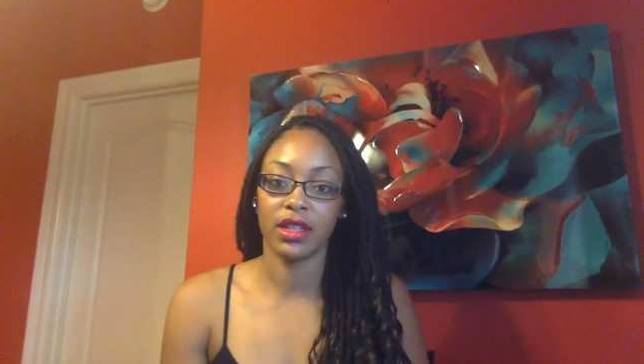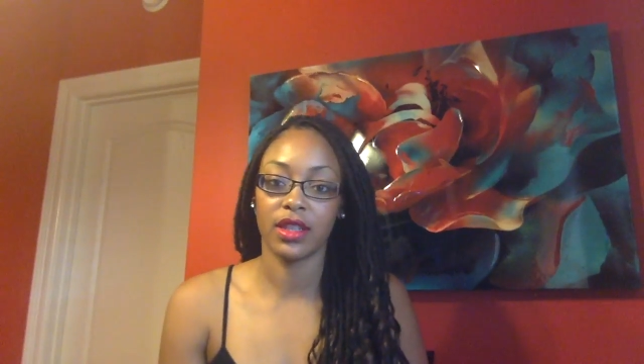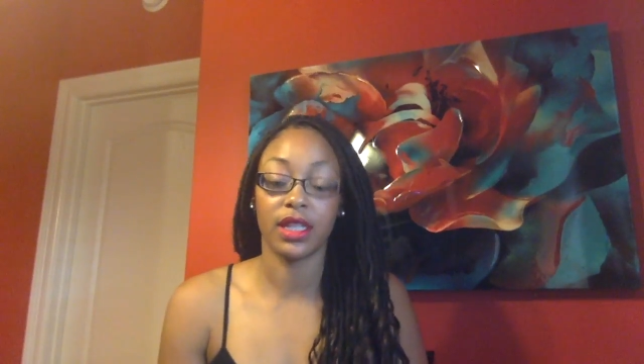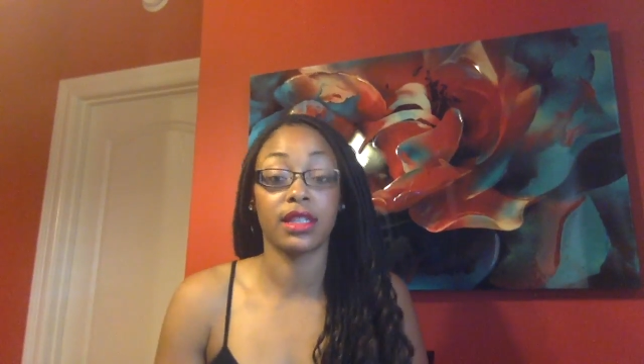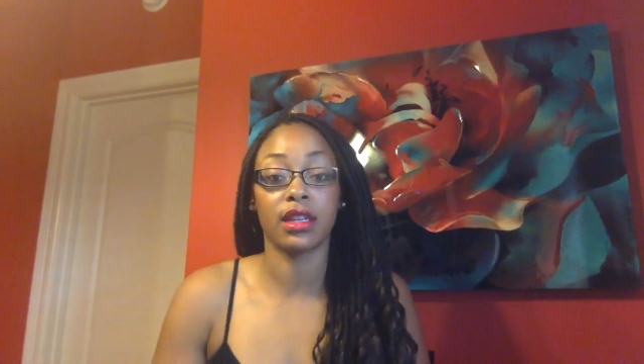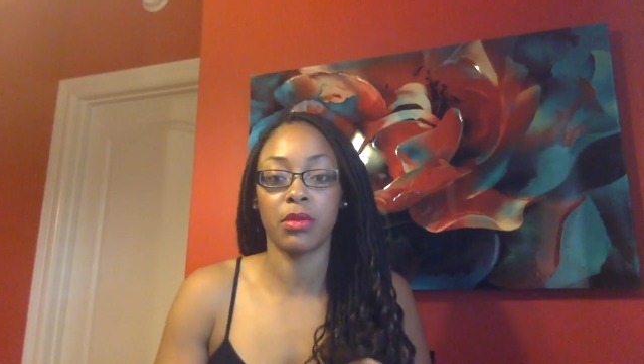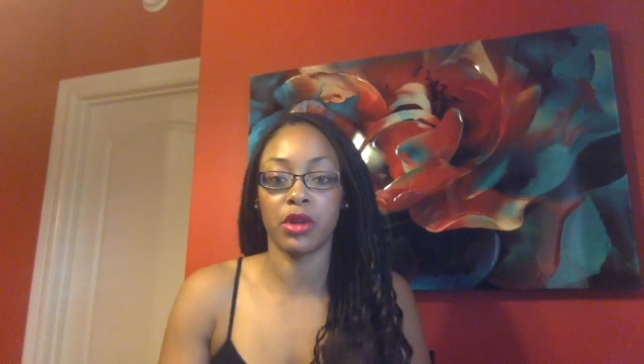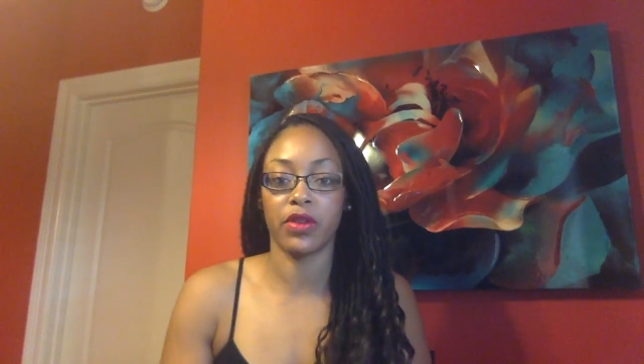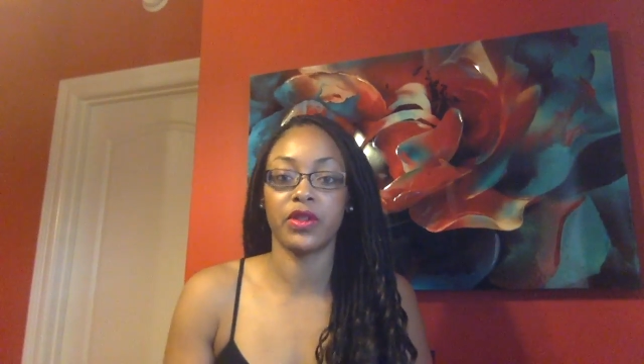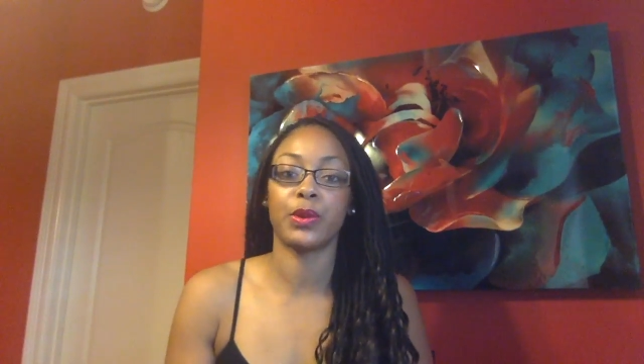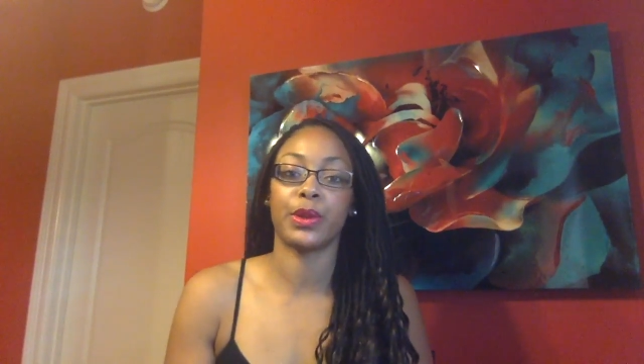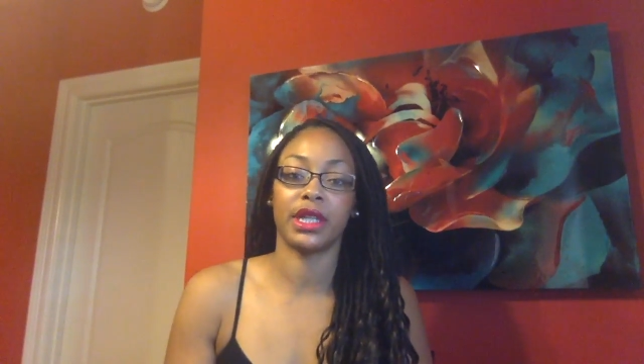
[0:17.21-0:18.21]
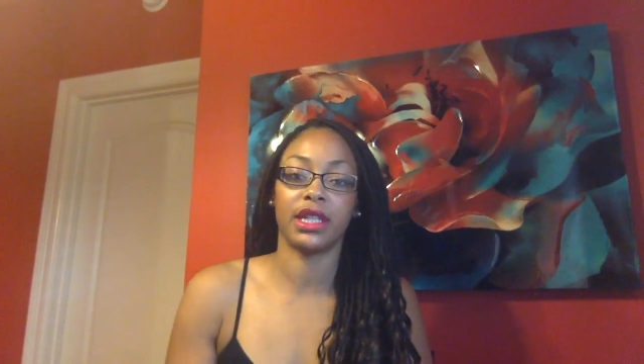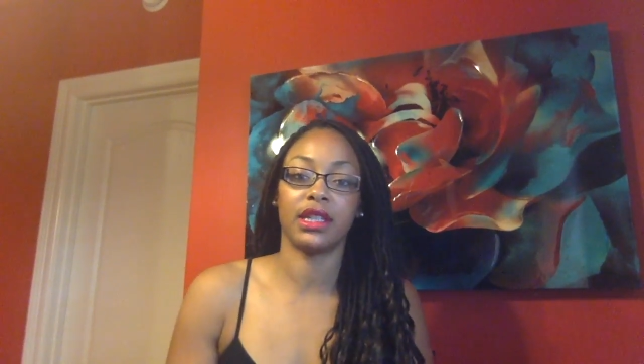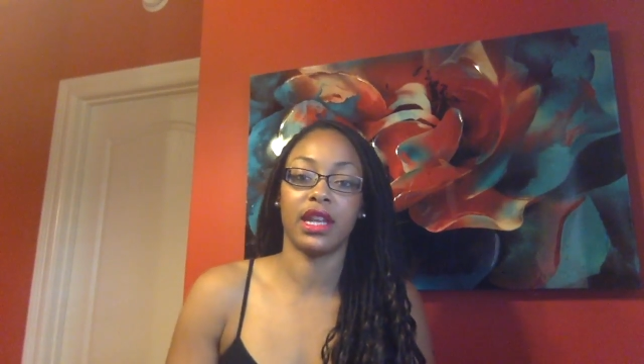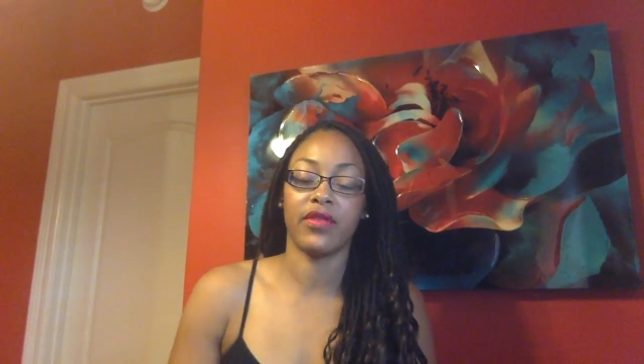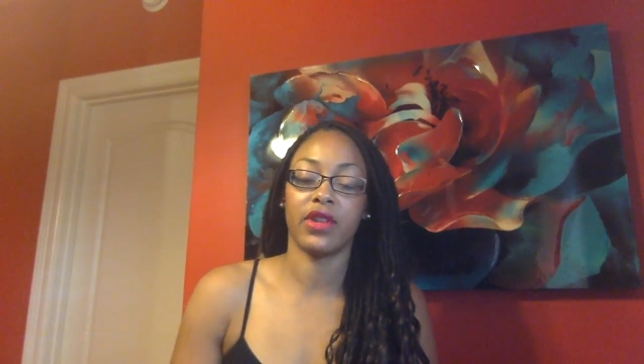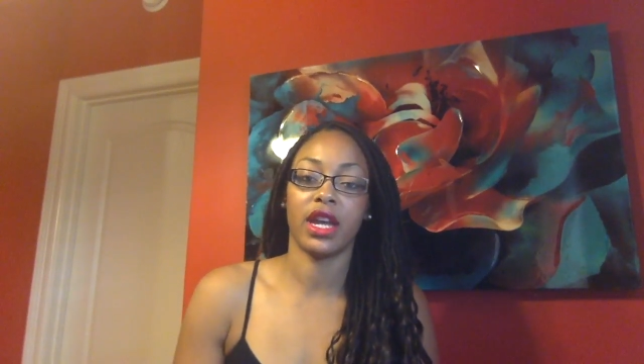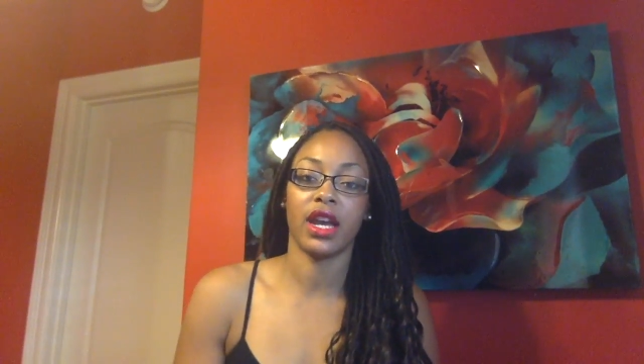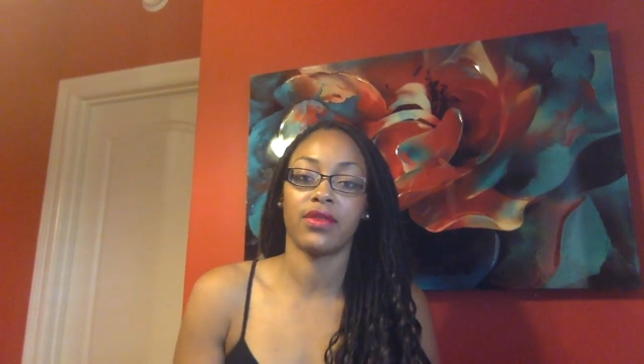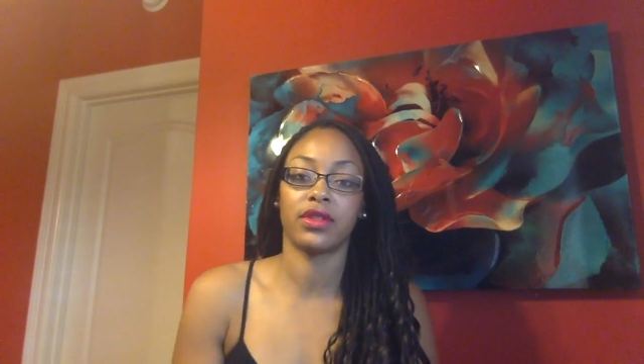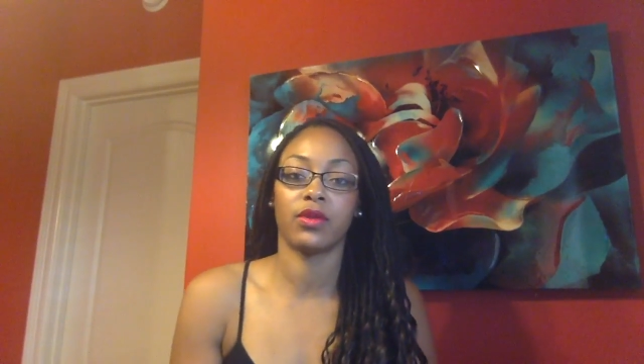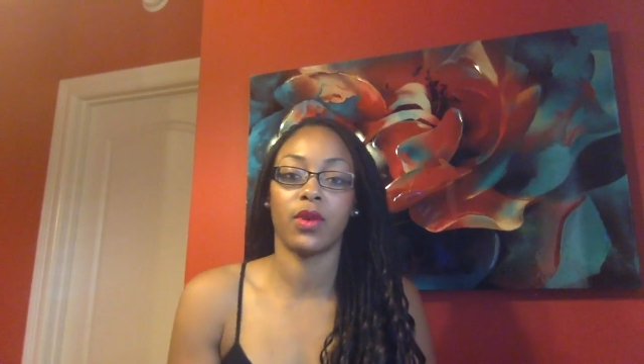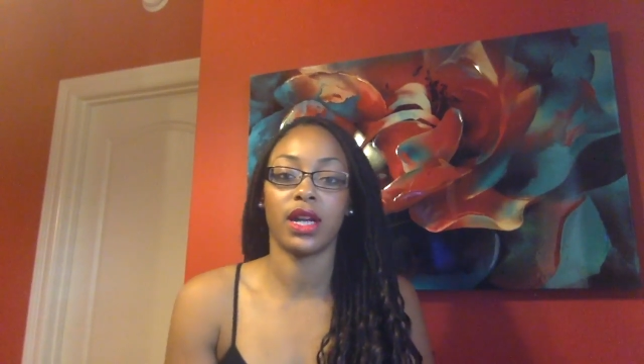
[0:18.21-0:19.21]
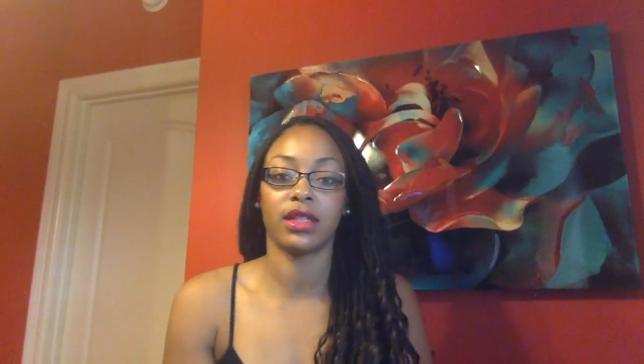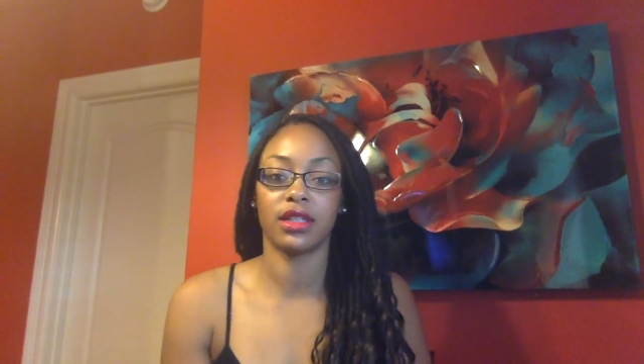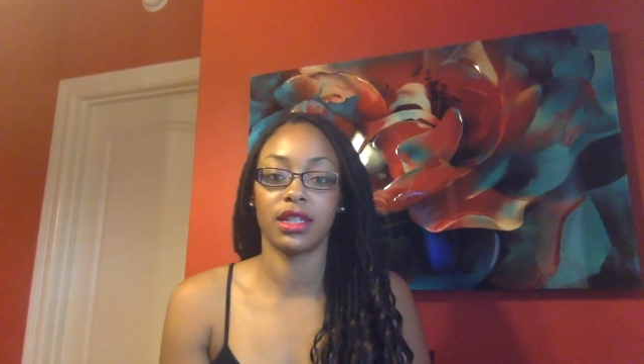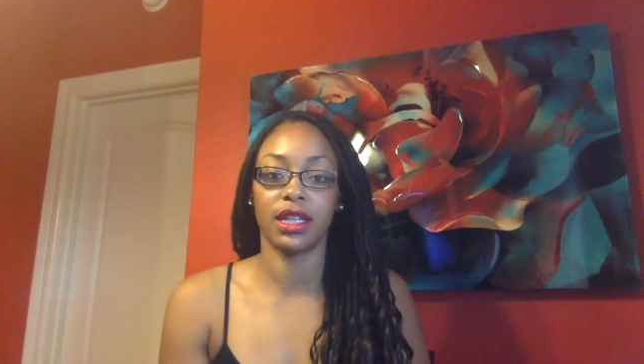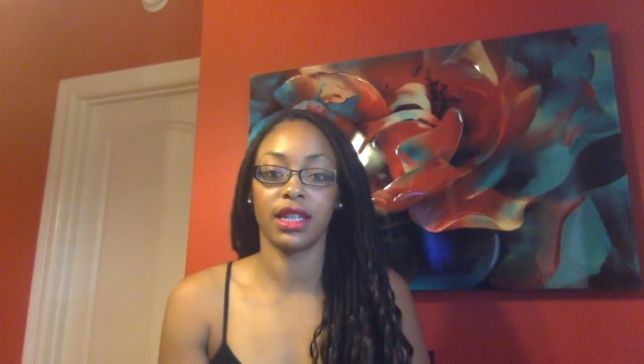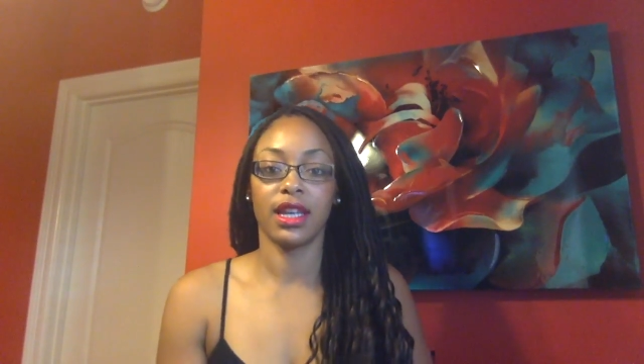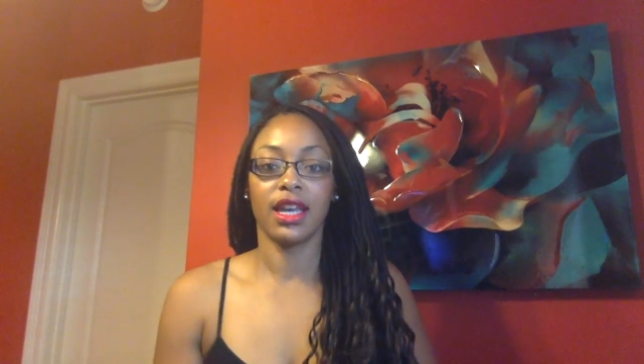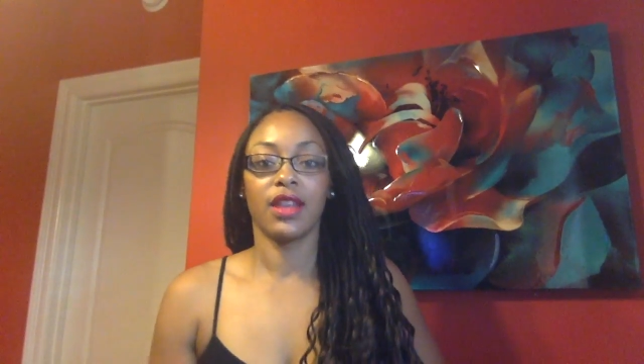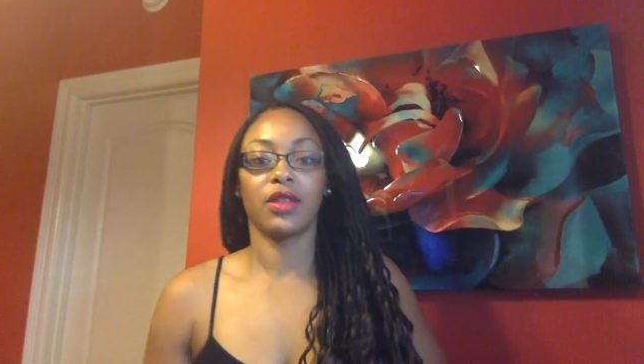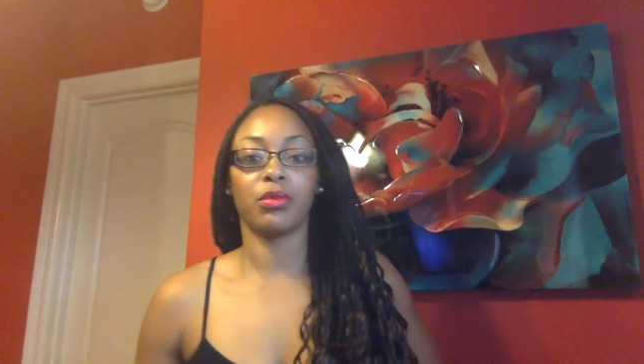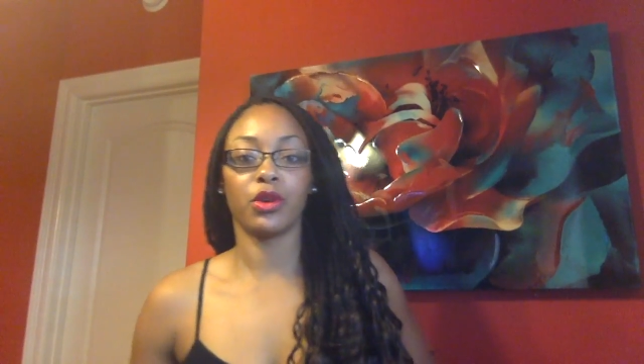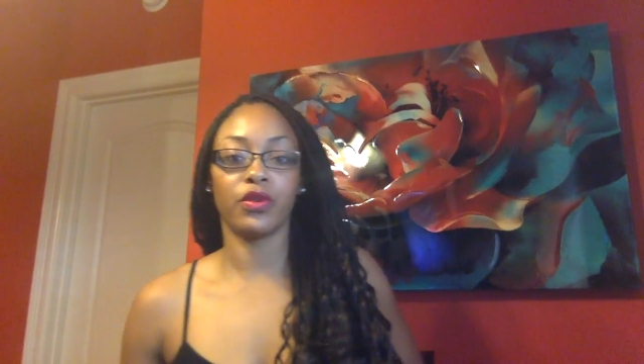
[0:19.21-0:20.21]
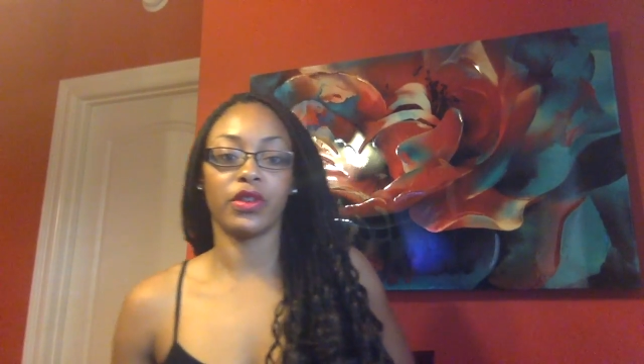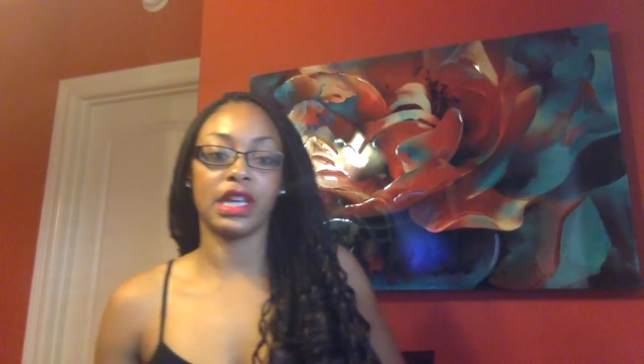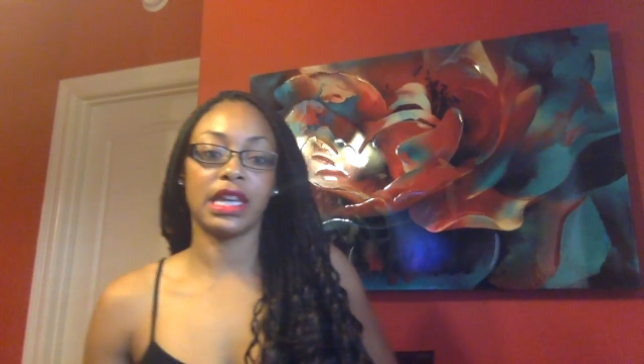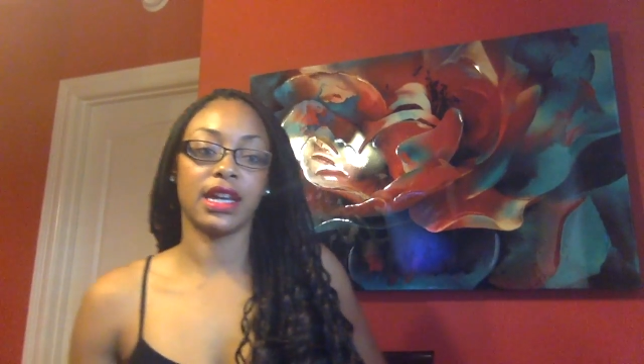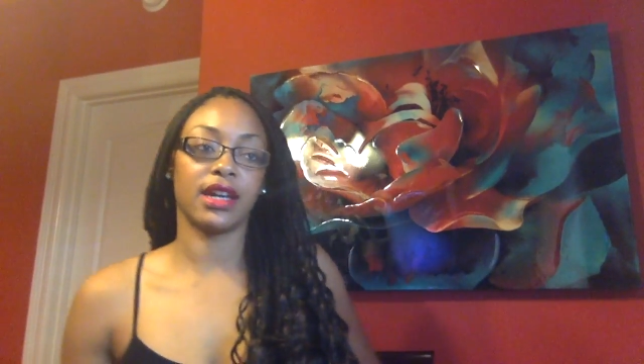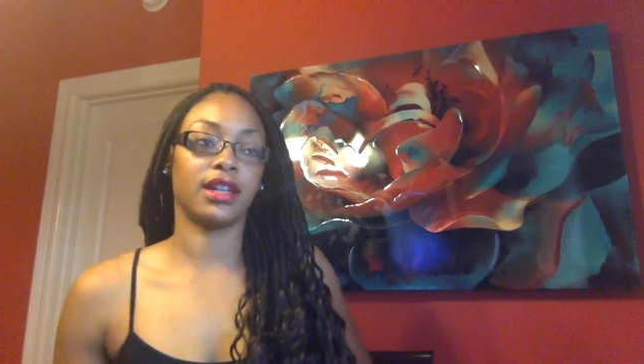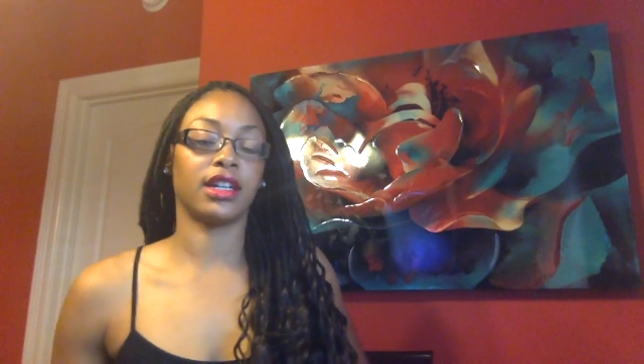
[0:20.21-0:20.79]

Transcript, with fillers: the summer of 2011, after watching the movie uh,